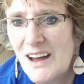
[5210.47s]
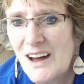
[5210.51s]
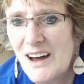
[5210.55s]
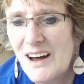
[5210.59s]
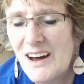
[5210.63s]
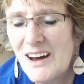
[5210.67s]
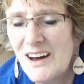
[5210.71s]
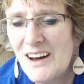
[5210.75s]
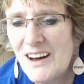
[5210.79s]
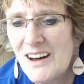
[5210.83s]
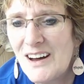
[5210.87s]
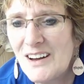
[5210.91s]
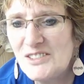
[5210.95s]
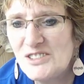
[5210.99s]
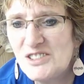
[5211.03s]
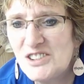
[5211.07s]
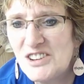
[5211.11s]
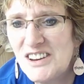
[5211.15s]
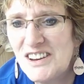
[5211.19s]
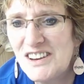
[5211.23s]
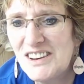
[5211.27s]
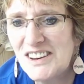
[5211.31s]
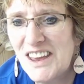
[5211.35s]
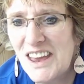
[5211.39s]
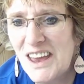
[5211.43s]
Ah, uh,
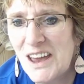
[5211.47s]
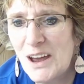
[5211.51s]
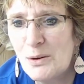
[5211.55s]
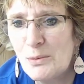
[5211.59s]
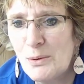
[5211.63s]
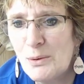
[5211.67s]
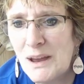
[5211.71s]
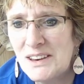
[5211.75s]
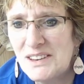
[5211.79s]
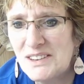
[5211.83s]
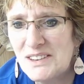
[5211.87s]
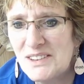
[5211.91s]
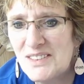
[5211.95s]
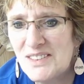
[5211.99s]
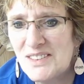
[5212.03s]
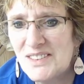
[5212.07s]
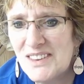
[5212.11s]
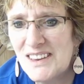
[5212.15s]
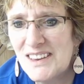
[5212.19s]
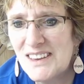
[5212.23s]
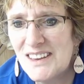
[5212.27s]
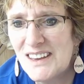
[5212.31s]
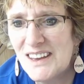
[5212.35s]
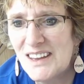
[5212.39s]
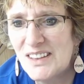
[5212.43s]
Jean can't wait to
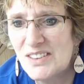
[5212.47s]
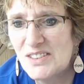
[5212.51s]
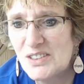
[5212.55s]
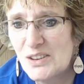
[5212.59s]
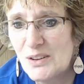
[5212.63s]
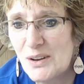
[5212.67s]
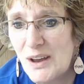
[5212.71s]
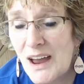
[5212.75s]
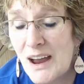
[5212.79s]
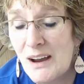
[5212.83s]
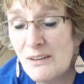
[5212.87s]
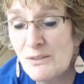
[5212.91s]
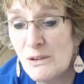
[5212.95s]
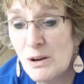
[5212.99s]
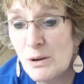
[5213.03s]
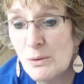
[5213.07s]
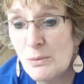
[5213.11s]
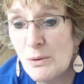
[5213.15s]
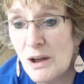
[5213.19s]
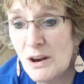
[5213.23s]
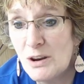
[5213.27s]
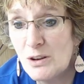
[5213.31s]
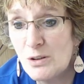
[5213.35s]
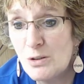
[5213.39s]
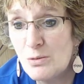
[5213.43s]
see it. So
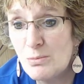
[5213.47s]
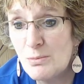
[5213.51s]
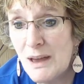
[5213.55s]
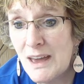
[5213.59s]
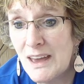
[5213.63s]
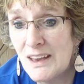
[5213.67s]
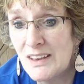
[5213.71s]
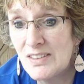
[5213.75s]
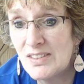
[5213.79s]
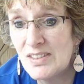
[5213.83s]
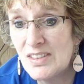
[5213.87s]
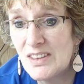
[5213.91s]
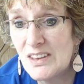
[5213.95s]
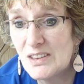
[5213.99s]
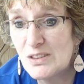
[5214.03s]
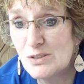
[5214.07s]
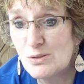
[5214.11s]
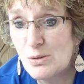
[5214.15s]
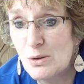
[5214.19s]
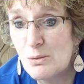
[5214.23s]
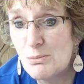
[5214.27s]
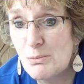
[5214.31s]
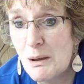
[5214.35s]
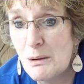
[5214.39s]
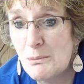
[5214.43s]
everyone who makes this,
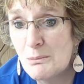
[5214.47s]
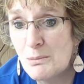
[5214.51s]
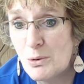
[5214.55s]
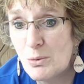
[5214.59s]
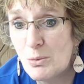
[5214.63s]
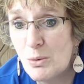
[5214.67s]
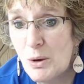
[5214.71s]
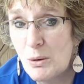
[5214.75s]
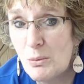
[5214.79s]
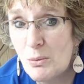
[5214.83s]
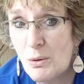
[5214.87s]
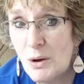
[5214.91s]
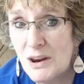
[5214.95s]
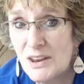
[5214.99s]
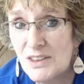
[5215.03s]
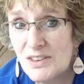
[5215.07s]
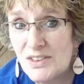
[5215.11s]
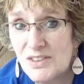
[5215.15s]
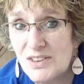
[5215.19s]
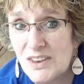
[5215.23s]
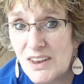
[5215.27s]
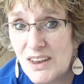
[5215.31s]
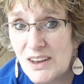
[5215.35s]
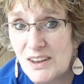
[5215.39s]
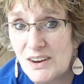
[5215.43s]
remember we want to
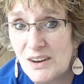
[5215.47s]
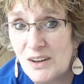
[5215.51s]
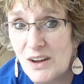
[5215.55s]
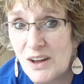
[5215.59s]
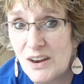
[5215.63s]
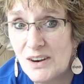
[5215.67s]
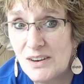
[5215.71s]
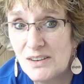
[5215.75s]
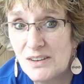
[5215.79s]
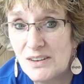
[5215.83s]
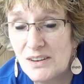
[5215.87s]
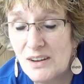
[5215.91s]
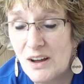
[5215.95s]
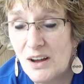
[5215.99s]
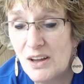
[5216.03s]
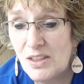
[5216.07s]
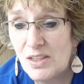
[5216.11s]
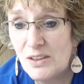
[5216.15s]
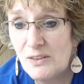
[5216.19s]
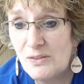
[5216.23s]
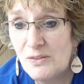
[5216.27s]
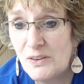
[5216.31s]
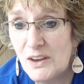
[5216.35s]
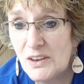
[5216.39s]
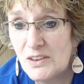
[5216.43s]
see it on, on
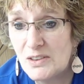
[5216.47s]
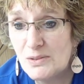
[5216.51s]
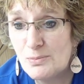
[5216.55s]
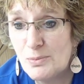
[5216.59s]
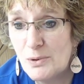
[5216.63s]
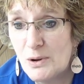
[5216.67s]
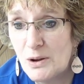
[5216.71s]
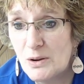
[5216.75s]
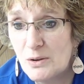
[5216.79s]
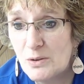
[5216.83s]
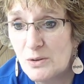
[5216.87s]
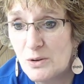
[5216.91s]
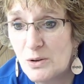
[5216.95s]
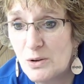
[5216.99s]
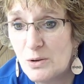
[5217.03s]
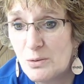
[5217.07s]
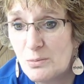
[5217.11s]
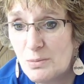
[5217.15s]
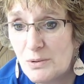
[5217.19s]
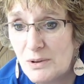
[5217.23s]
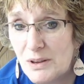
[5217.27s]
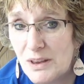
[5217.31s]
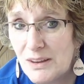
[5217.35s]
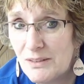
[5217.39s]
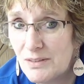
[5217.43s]
the Facebook group,
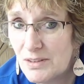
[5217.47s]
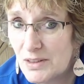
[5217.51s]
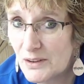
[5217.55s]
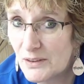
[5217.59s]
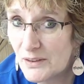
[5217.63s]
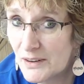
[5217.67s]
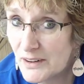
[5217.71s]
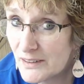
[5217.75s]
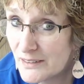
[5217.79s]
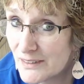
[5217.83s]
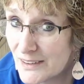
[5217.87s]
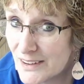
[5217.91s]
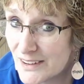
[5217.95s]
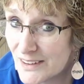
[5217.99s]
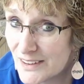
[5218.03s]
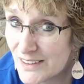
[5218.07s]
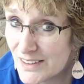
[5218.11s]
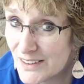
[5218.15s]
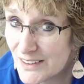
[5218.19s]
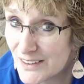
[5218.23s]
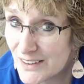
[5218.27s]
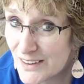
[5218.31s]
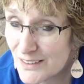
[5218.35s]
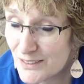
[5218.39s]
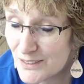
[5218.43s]
even though I don't get on
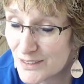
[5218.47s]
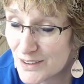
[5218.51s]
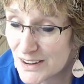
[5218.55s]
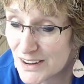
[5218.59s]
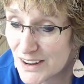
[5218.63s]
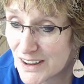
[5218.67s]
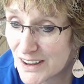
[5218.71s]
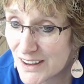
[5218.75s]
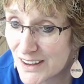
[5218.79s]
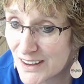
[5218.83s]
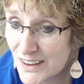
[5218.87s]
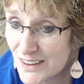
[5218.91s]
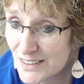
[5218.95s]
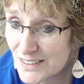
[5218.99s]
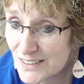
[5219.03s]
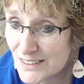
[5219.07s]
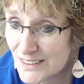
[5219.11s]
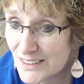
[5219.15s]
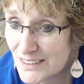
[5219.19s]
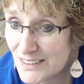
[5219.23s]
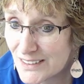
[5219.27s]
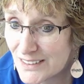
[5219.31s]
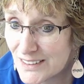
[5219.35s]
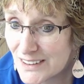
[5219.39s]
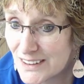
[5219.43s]
there every day,
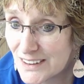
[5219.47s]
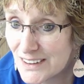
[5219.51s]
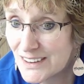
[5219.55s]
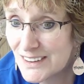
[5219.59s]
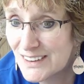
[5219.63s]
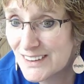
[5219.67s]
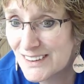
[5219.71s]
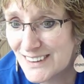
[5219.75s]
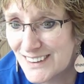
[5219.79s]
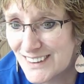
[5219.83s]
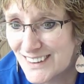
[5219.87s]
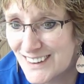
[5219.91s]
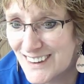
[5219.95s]
sorry.